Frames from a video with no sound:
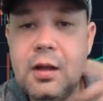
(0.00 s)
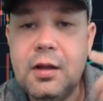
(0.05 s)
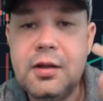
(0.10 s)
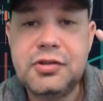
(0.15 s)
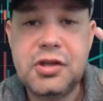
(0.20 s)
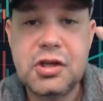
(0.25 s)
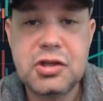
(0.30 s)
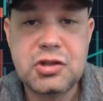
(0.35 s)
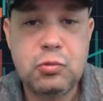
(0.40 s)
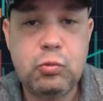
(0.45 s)

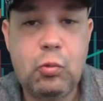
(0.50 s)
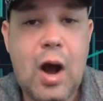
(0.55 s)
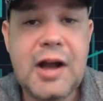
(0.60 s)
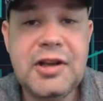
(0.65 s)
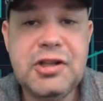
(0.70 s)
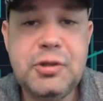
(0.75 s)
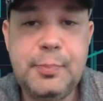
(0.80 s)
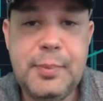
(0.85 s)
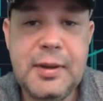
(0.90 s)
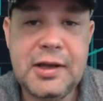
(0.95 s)
just
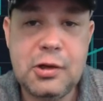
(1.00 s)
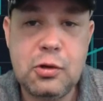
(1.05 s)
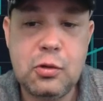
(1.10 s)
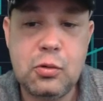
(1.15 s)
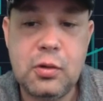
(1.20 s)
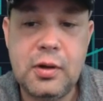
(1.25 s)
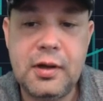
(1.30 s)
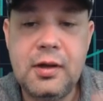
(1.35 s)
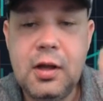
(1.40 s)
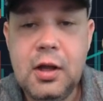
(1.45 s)
watch
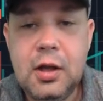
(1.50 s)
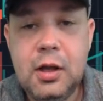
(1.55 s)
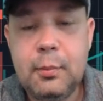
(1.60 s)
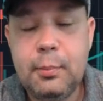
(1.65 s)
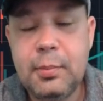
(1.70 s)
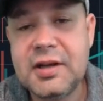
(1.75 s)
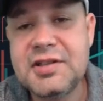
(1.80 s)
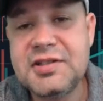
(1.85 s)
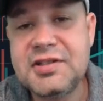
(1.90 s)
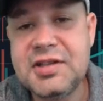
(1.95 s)
Bitcoin,
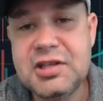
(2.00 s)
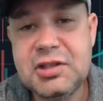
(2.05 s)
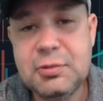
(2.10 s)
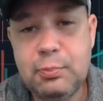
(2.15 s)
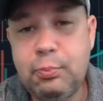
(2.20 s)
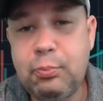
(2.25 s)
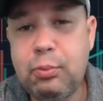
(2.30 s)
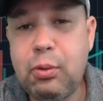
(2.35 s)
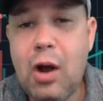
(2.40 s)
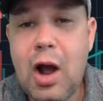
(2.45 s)
because this
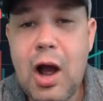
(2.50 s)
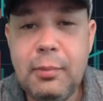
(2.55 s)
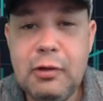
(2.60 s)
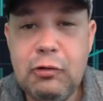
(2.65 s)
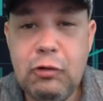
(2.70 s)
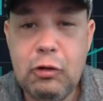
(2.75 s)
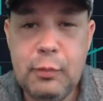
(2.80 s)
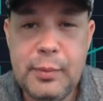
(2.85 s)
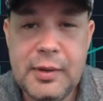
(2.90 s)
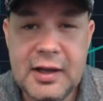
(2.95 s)
probably
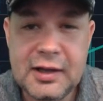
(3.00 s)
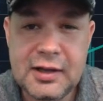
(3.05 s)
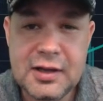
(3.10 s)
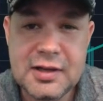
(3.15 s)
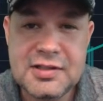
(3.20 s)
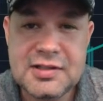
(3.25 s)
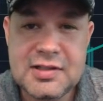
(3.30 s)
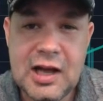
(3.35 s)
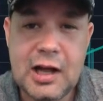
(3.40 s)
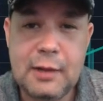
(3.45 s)
will be a
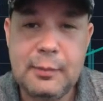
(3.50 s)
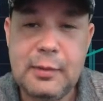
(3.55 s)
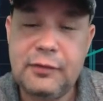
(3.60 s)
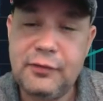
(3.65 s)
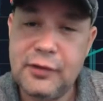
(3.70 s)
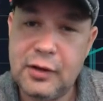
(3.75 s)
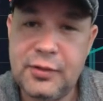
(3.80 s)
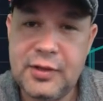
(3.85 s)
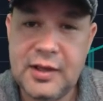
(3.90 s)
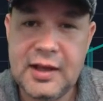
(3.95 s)
good time if
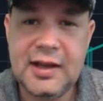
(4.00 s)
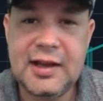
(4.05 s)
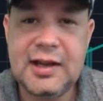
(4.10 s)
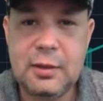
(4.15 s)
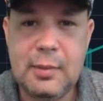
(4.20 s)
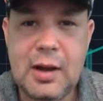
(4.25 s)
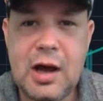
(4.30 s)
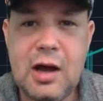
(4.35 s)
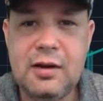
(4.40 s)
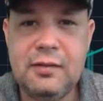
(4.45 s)
you're thinking
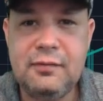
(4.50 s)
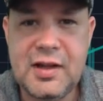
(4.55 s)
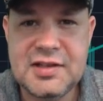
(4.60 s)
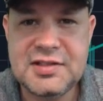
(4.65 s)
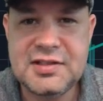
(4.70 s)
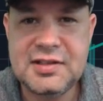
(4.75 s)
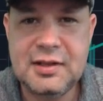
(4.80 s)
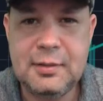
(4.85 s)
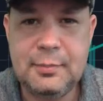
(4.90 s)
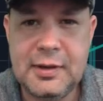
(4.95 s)
about
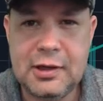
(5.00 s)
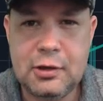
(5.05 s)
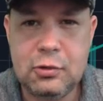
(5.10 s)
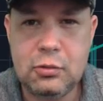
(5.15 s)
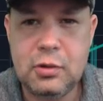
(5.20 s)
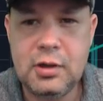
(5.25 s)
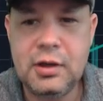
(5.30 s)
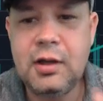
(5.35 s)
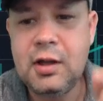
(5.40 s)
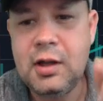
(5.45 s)
investing in
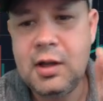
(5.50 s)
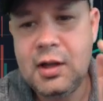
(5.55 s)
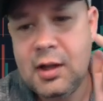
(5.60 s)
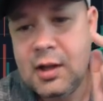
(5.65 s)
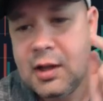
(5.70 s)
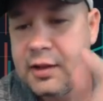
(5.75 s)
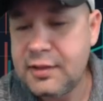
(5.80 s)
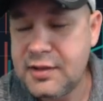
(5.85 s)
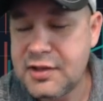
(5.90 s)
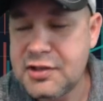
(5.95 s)
Bitcoin.
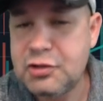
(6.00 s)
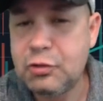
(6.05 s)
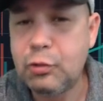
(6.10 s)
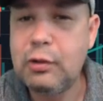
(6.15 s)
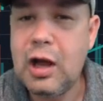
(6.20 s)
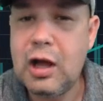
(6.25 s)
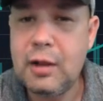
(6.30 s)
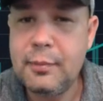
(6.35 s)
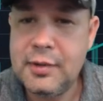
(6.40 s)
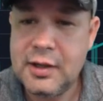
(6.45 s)
This will
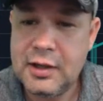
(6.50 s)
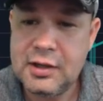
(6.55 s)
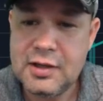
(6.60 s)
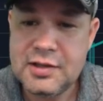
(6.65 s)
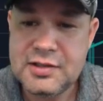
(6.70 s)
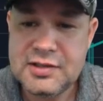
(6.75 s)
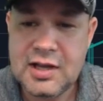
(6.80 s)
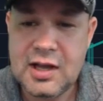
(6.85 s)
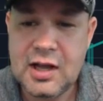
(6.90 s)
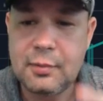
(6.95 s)
probably be a
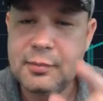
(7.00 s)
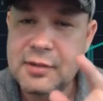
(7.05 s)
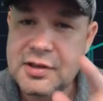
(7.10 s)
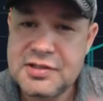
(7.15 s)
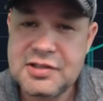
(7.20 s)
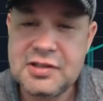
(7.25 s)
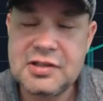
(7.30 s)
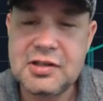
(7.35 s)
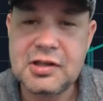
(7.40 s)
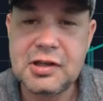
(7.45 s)
good time. This
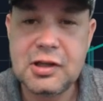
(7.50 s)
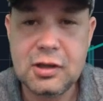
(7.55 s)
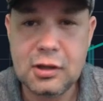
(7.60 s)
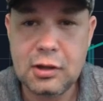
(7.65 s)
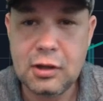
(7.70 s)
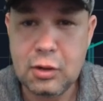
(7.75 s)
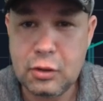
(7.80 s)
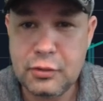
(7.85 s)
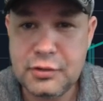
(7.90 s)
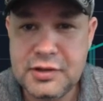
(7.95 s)
is a good
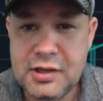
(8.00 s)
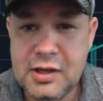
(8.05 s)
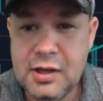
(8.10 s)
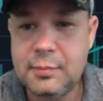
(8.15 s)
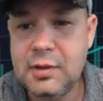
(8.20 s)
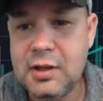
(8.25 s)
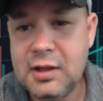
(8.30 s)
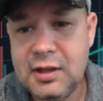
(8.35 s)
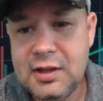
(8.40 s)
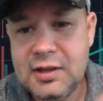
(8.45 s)
little dip
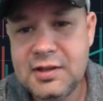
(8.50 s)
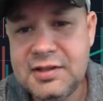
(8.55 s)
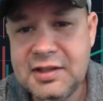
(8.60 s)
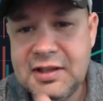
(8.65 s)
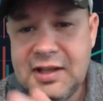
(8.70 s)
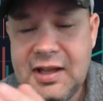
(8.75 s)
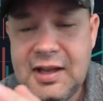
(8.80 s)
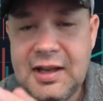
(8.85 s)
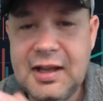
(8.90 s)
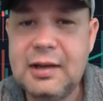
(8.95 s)
to
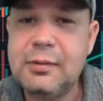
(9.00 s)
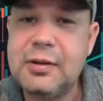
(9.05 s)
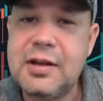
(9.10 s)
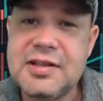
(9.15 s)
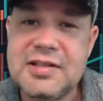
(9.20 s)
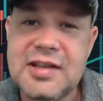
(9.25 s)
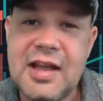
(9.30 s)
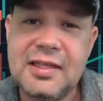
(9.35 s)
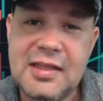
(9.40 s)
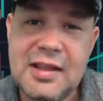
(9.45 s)
get in,
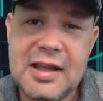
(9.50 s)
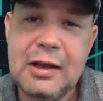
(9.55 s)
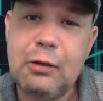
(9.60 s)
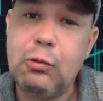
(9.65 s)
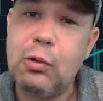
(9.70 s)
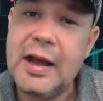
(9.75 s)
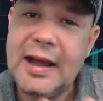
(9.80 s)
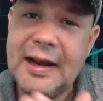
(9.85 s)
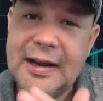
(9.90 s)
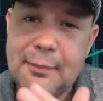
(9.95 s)
because I think
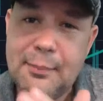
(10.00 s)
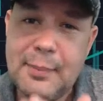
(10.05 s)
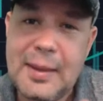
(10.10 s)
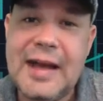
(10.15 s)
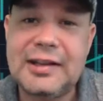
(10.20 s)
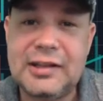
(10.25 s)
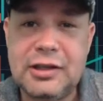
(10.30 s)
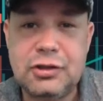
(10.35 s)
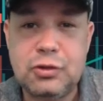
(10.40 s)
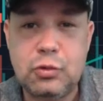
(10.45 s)
we're headed
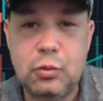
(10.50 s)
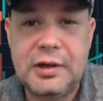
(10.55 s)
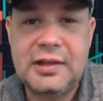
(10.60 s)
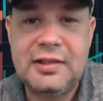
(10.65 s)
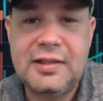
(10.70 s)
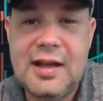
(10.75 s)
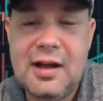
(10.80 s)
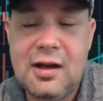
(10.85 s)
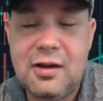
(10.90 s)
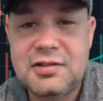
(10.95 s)
back to
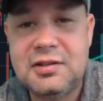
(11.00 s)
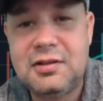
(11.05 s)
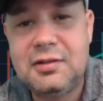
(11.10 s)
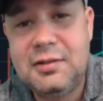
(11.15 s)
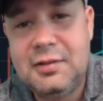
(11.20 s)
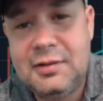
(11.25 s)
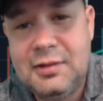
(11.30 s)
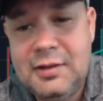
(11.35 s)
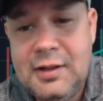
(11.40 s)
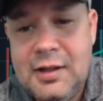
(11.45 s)
20,000.
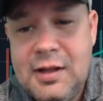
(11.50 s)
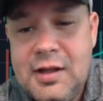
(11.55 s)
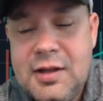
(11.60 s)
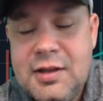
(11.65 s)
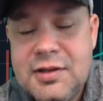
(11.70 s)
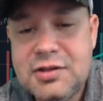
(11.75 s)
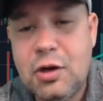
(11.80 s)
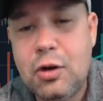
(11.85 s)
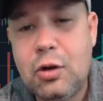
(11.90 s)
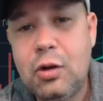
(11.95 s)

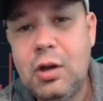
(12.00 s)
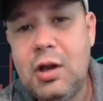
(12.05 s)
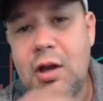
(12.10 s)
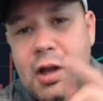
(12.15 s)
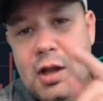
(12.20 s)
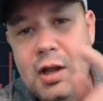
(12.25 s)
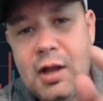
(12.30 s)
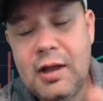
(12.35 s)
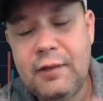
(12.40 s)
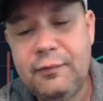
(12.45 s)
So
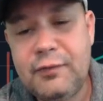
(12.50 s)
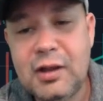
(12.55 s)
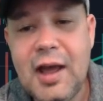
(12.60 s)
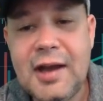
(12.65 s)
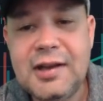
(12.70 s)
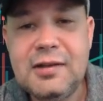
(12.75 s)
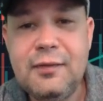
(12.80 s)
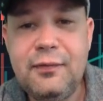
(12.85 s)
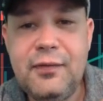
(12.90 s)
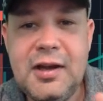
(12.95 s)
if you
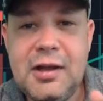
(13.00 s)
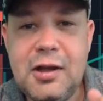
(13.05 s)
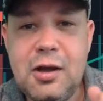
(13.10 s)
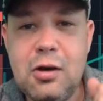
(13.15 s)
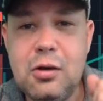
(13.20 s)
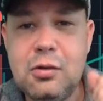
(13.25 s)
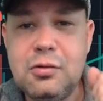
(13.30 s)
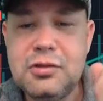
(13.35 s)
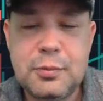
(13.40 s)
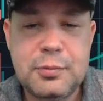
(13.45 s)
like the
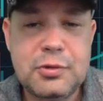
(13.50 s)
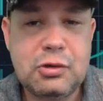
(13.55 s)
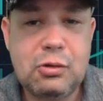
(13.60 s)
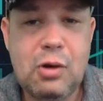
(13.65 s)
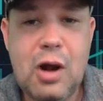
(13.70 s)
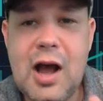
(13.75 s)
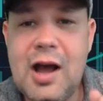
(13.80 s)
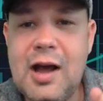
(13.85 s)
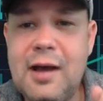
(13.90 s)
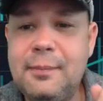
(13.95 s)
video,
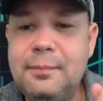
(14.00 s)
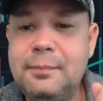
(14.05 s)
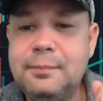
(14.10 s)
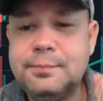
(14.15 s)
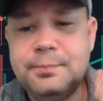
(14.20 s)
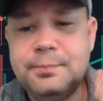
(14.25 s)
subscribe,